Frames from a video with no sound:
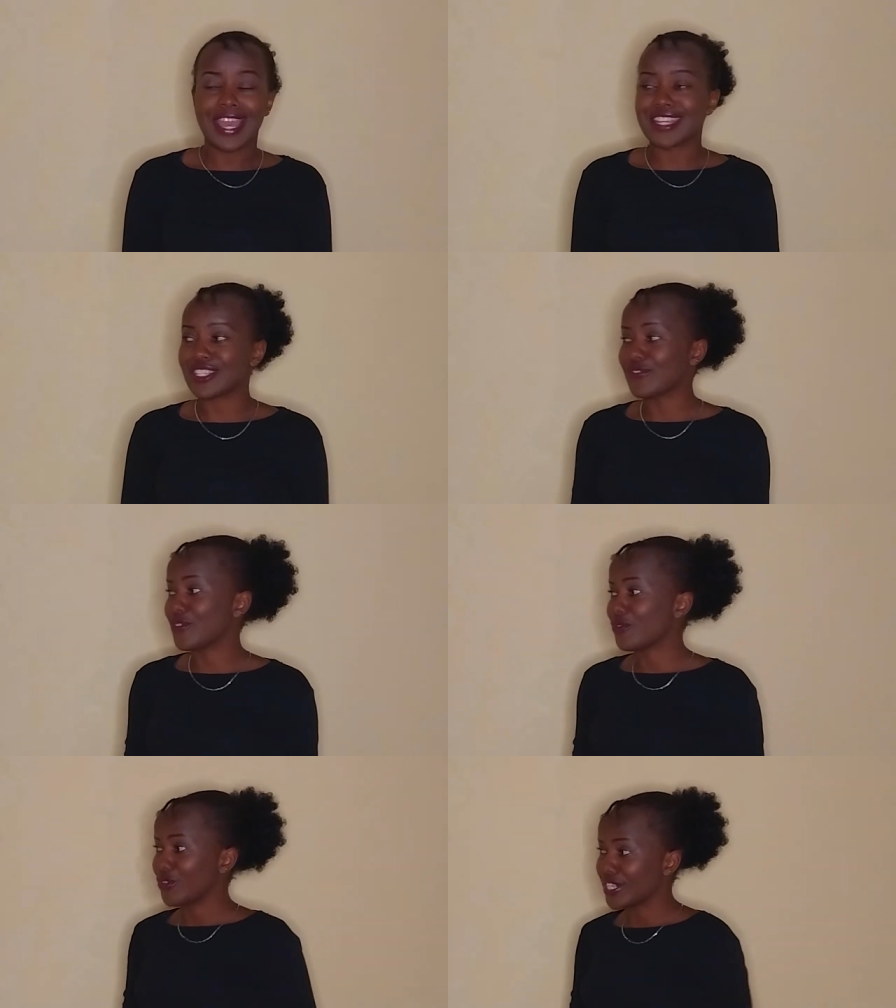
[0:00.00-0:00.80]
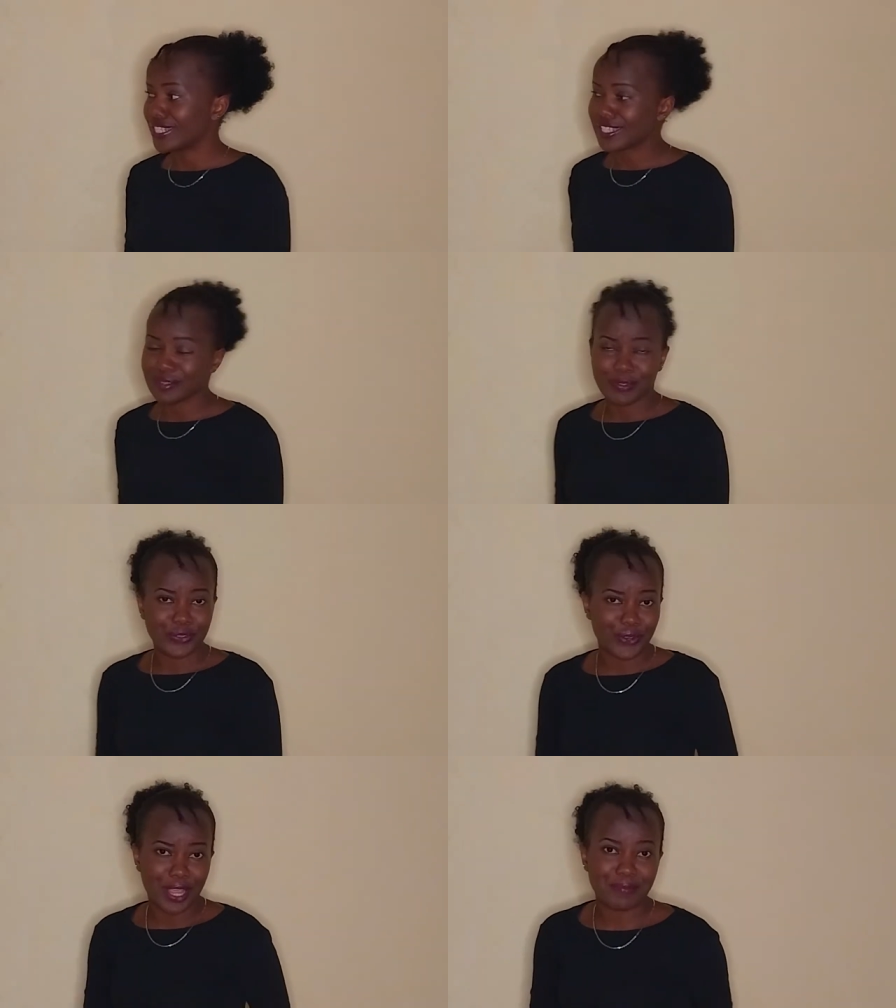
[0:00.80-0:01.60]
And if you've already
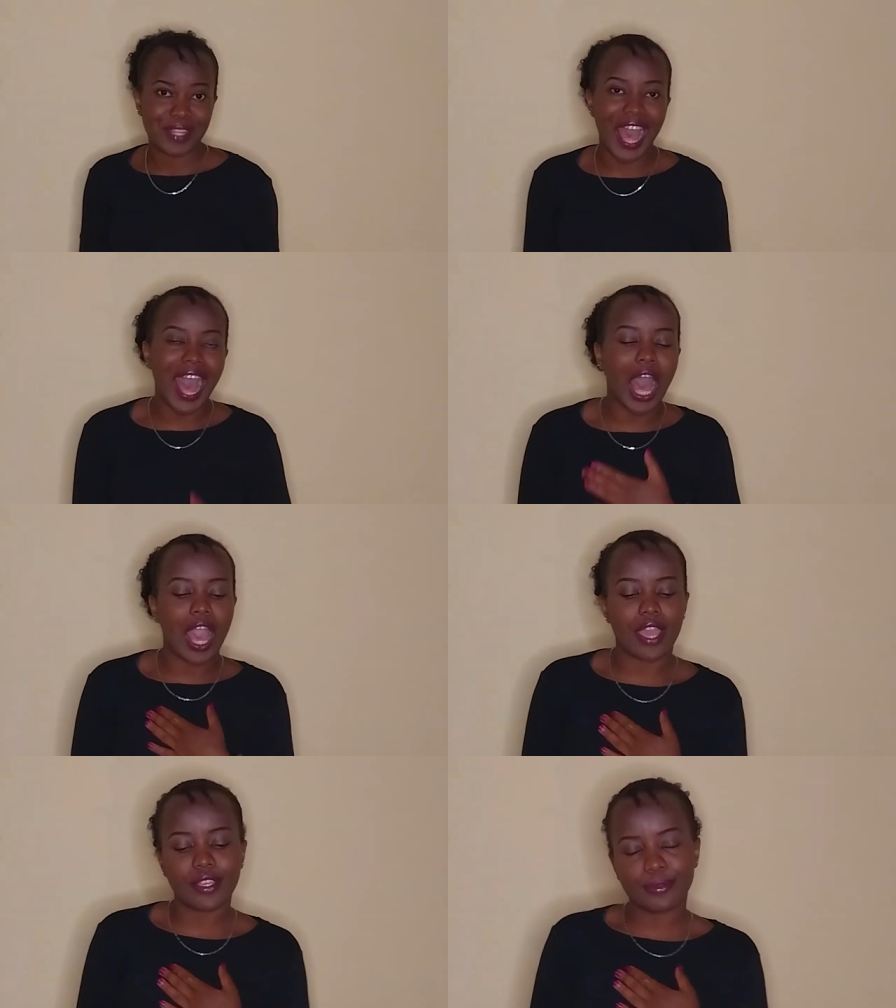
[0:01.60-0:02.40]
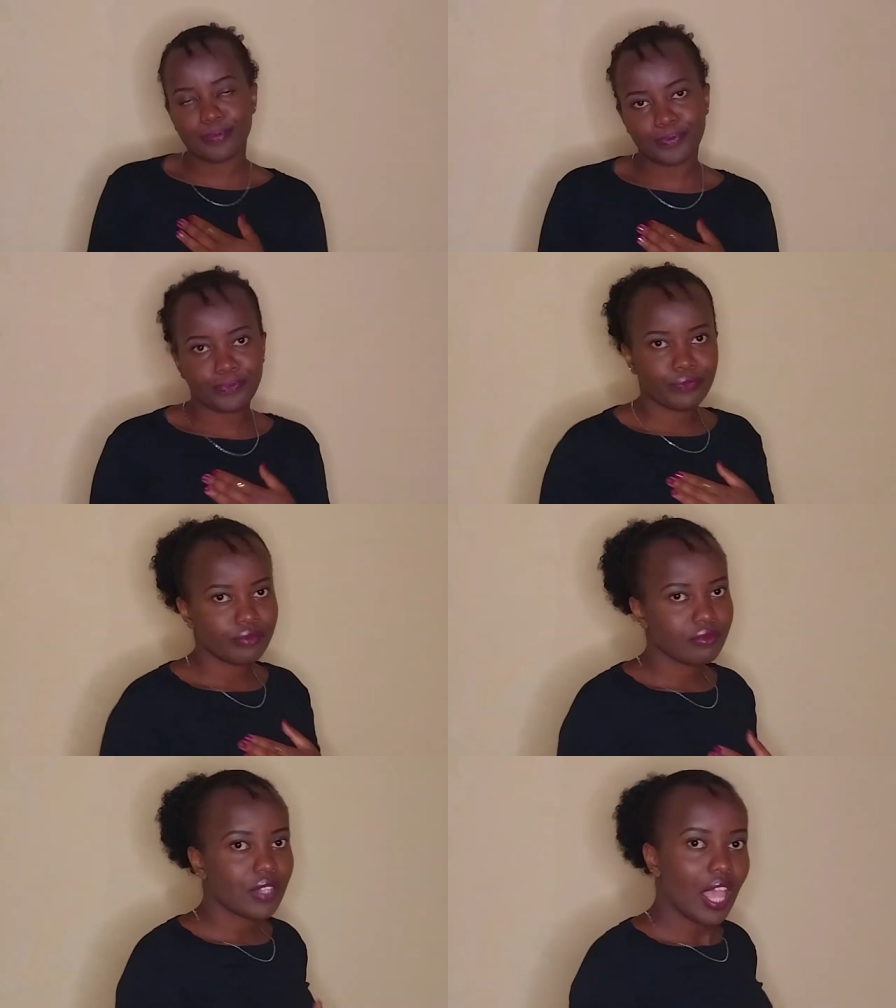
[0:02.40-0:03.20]
subscribed, I,
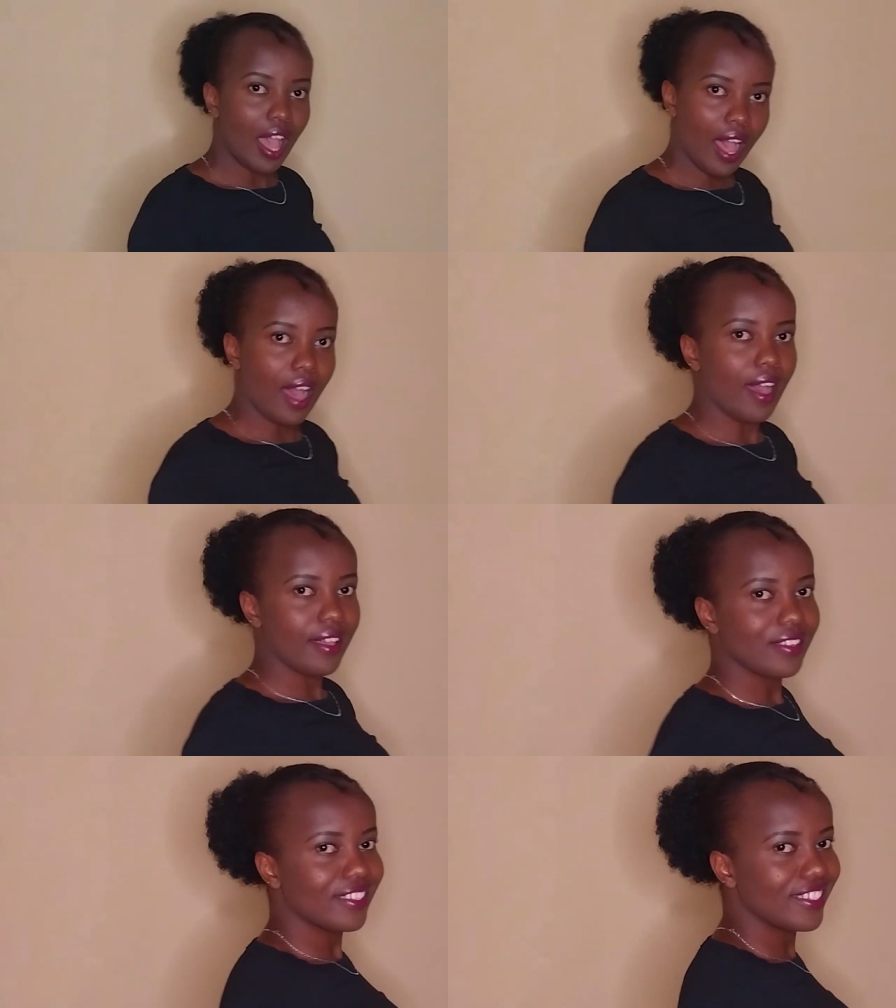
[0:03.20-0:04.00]
I,